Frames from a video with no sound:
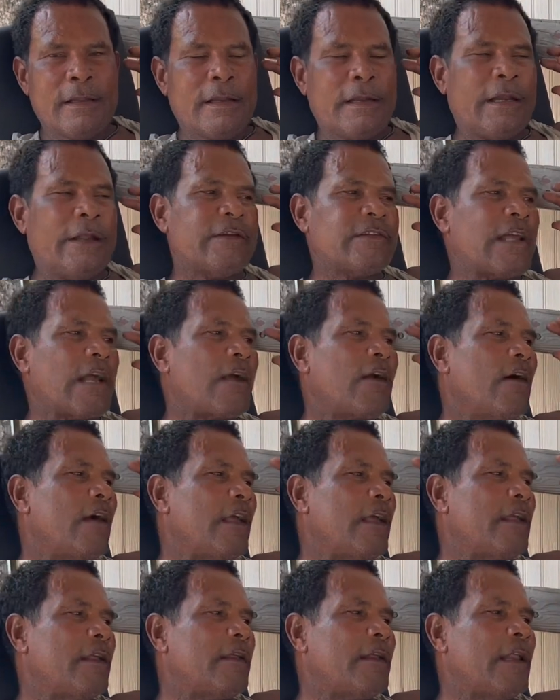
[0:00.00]
There's a
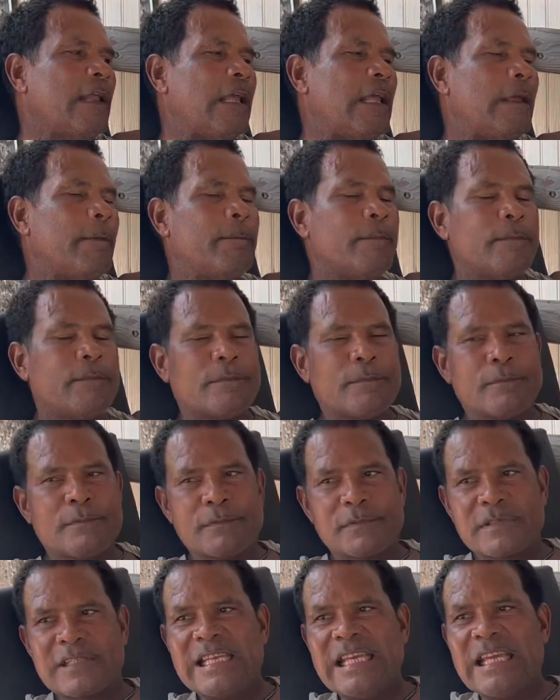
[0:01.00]
guy named
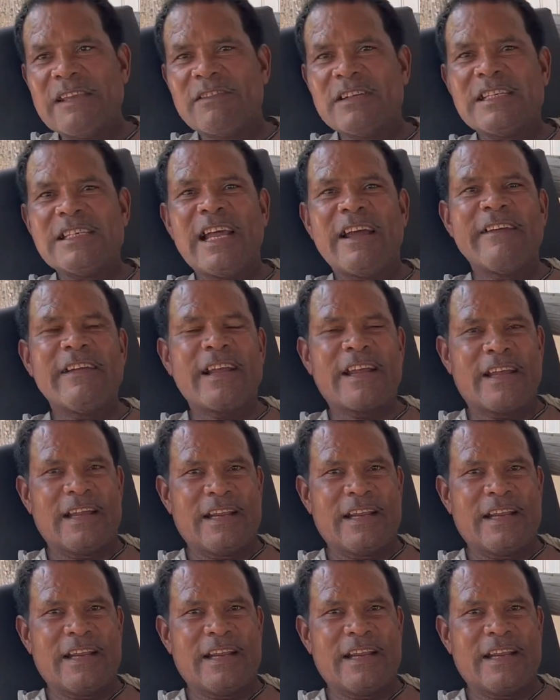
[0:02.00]
Stephen Derrick.